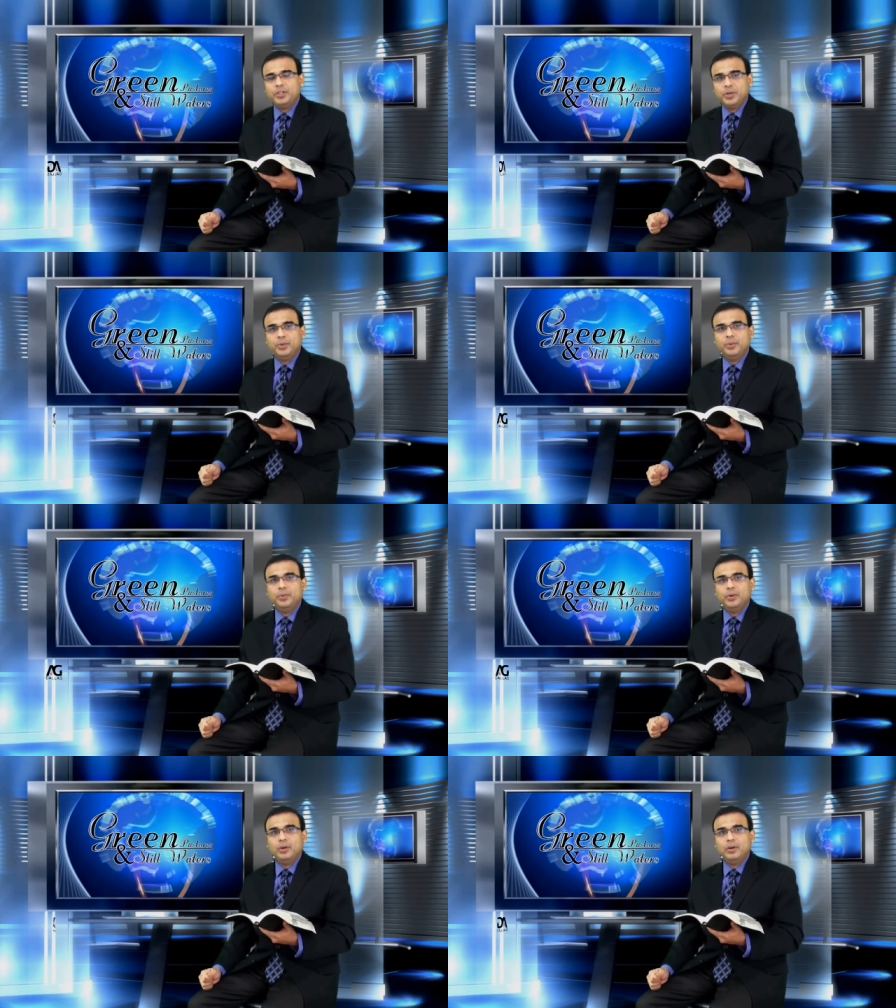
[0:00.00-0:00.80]
to
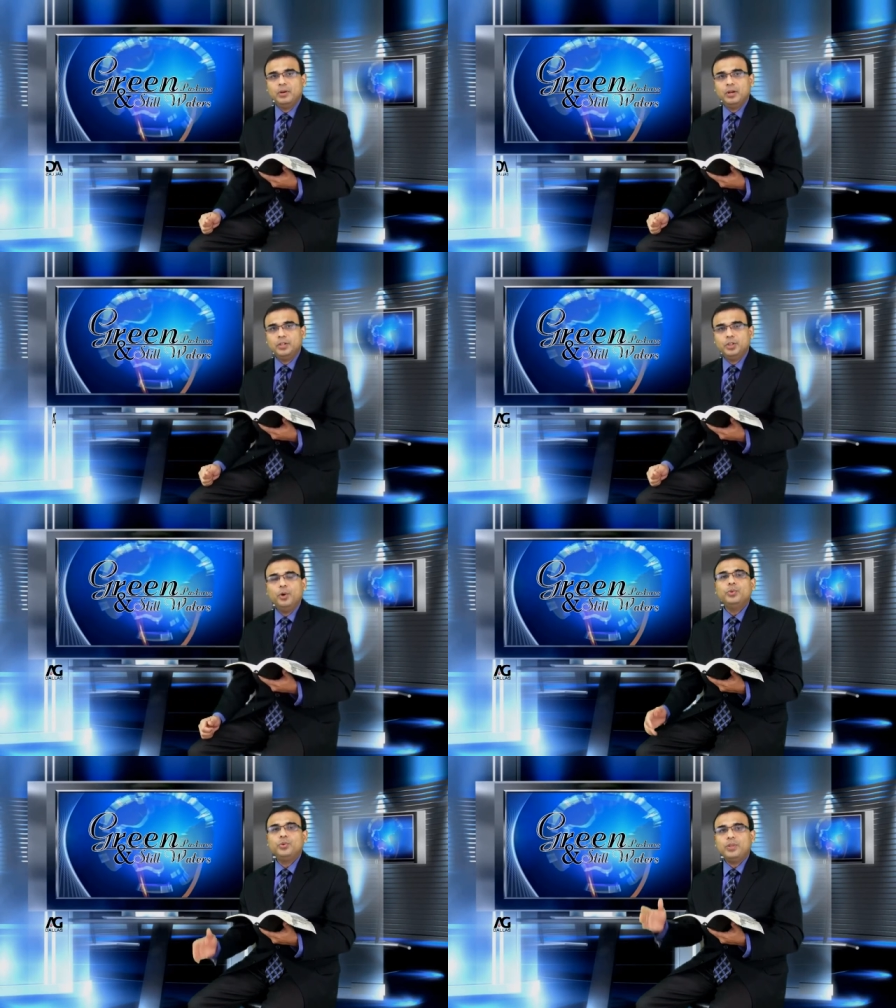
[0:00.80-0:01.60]

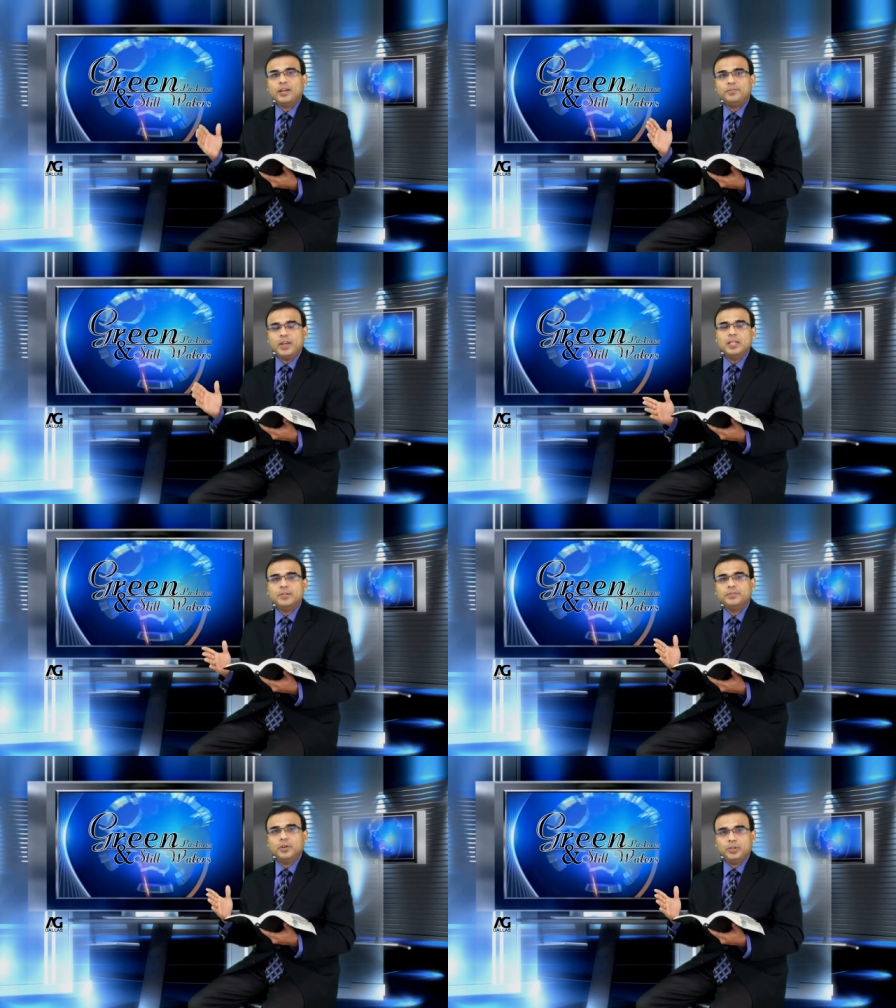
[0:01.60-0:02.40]
go through that phase
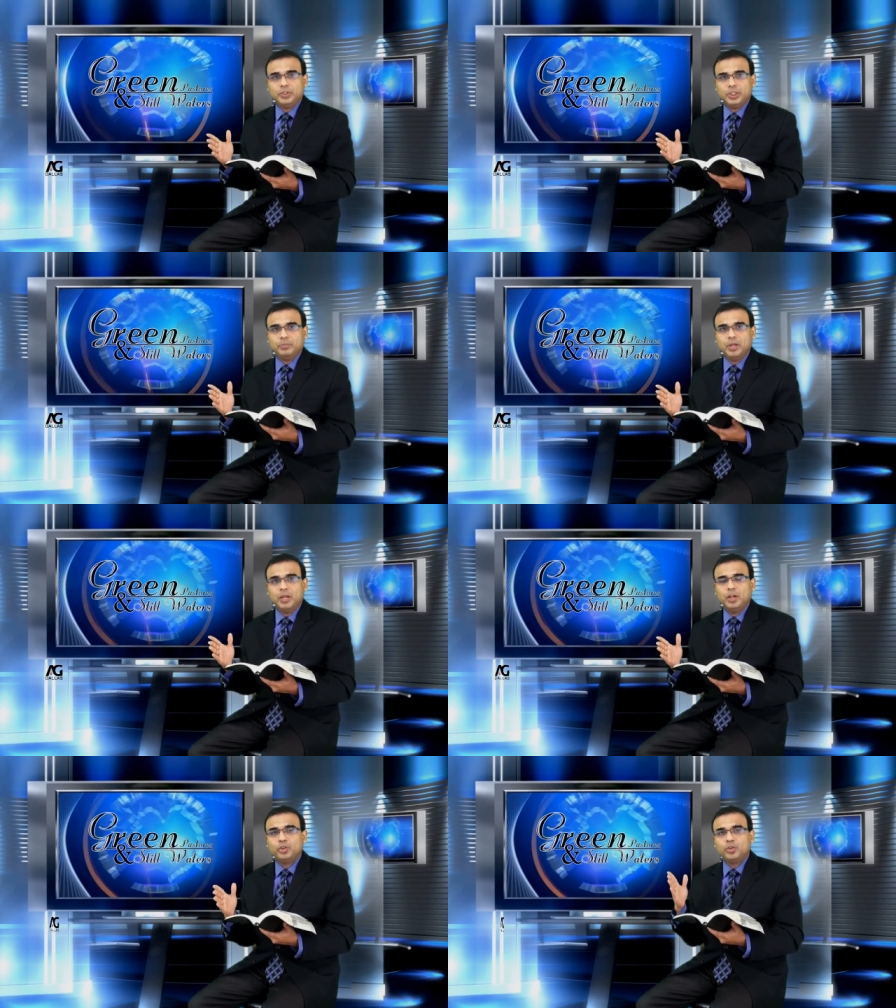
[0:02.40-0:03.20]
of courtship
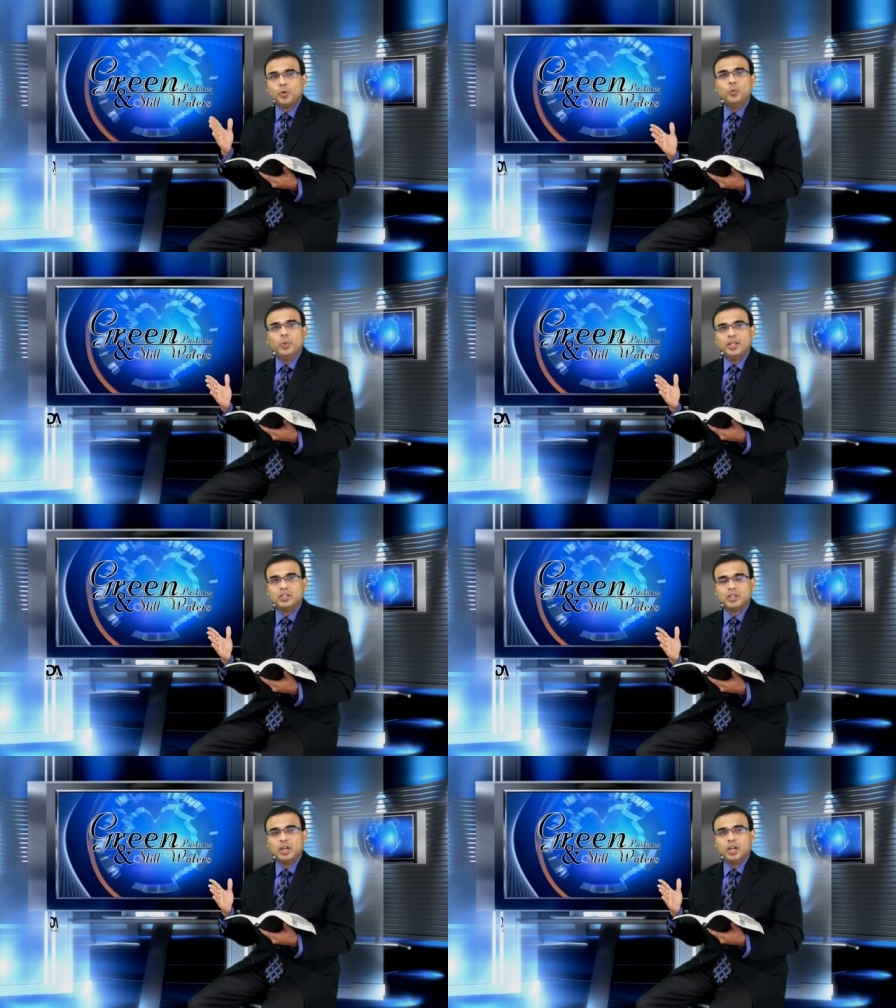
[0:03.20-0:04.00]
through
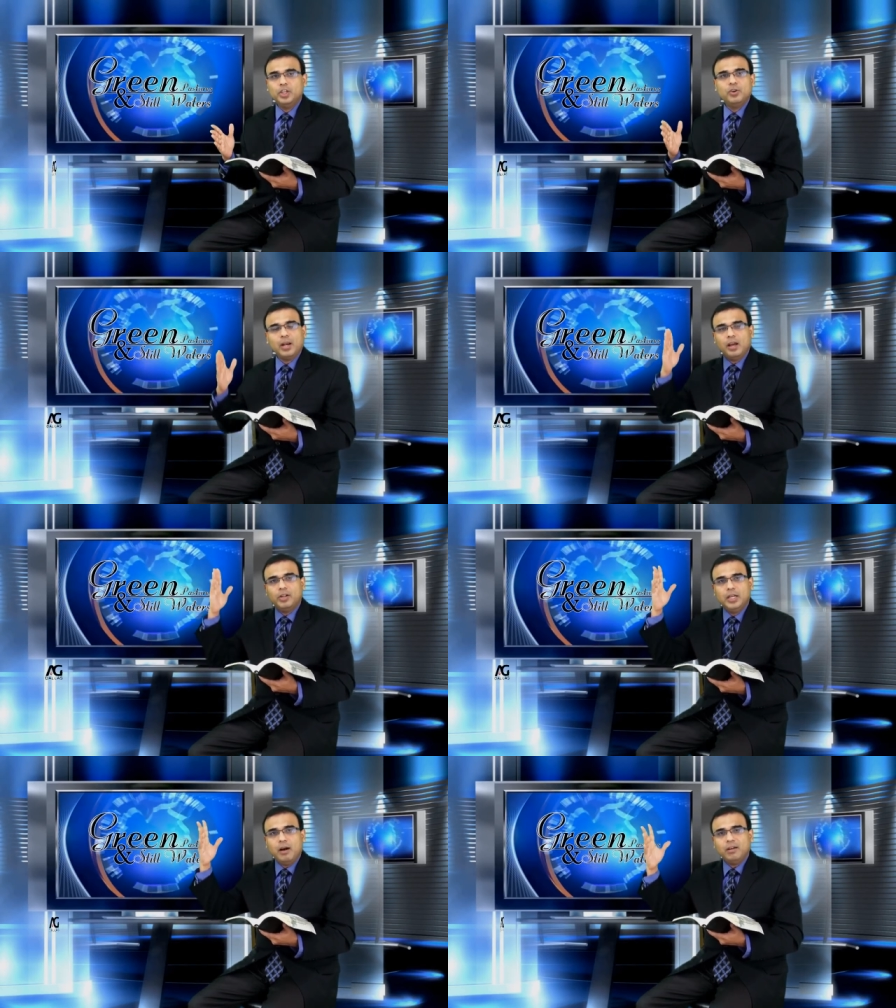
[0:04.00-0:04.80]
which you allow
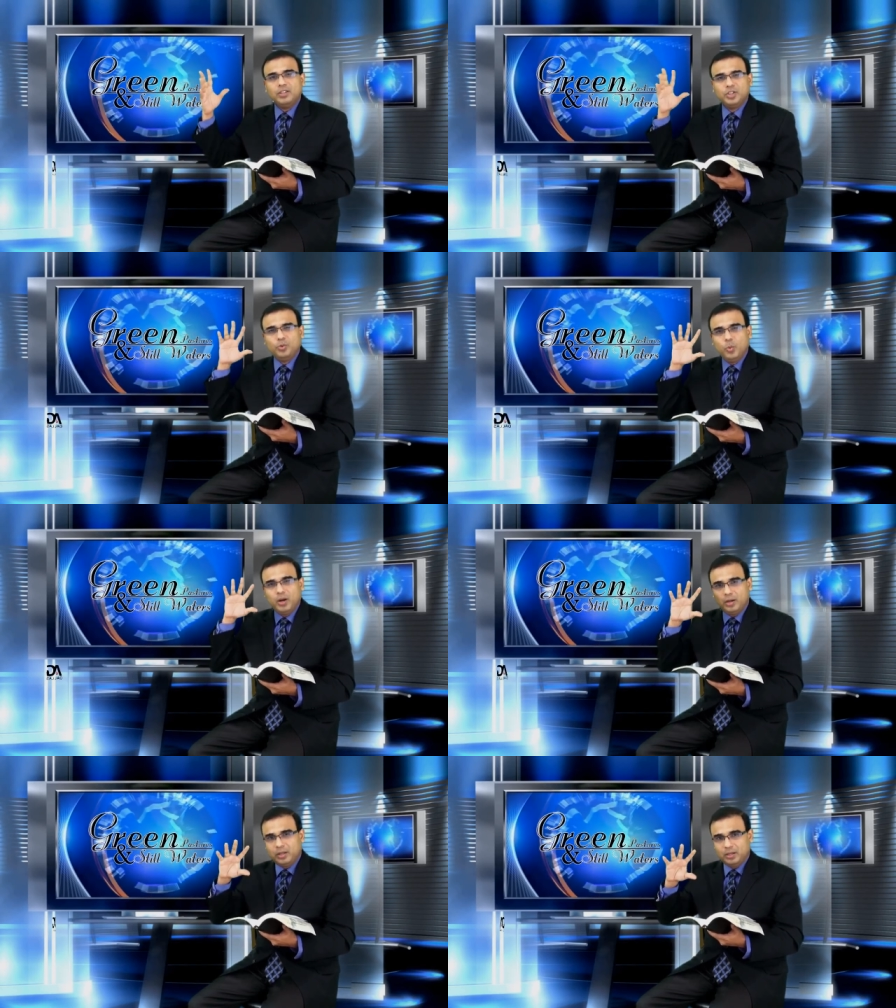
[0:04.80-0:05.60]
God to
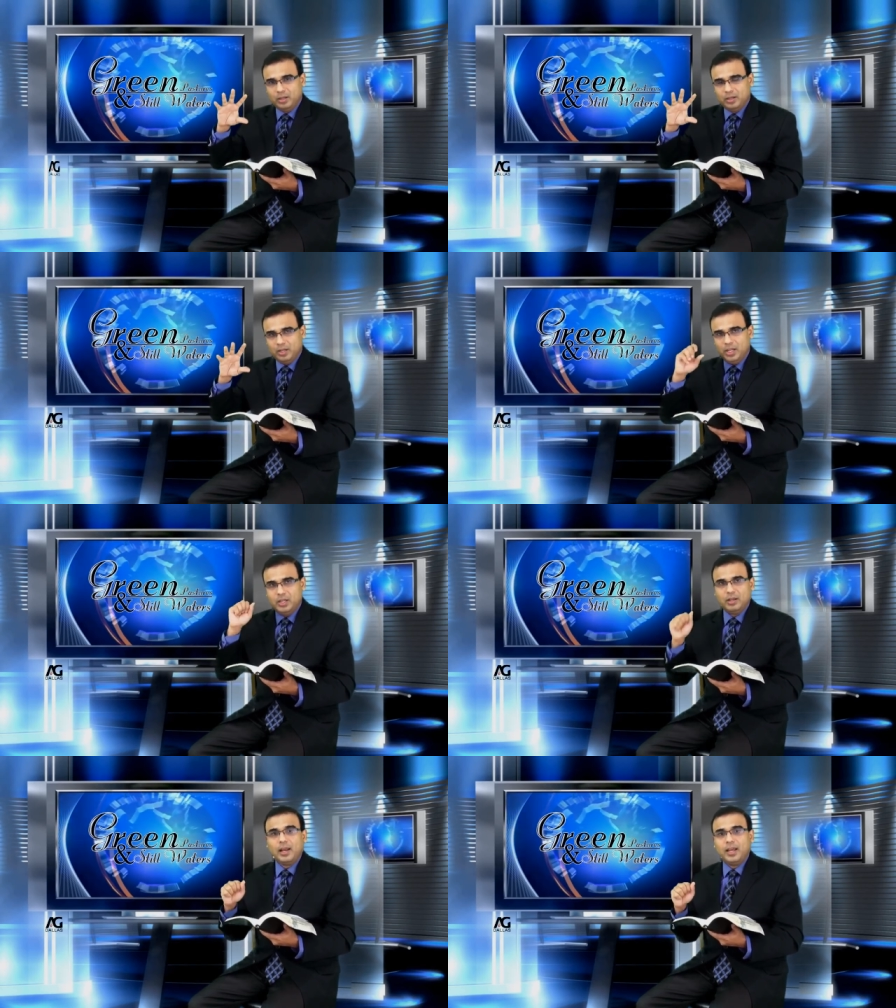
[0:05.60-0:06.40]
work
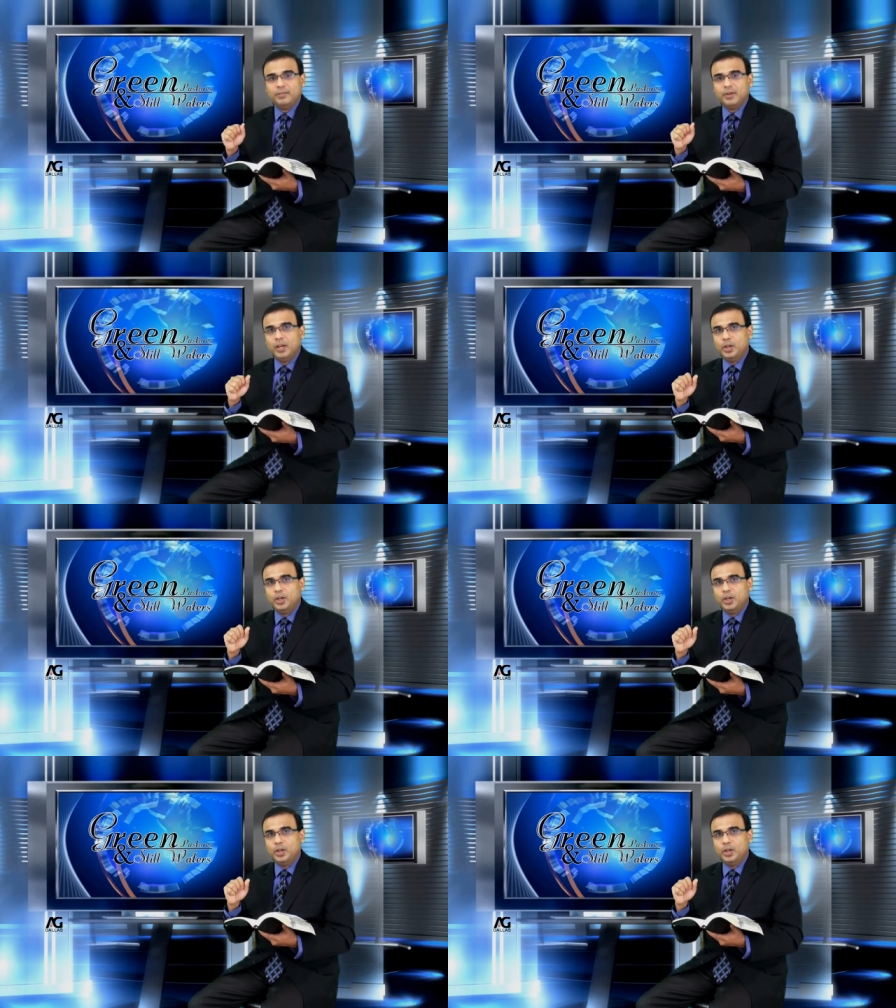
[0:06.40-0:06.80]
in your life.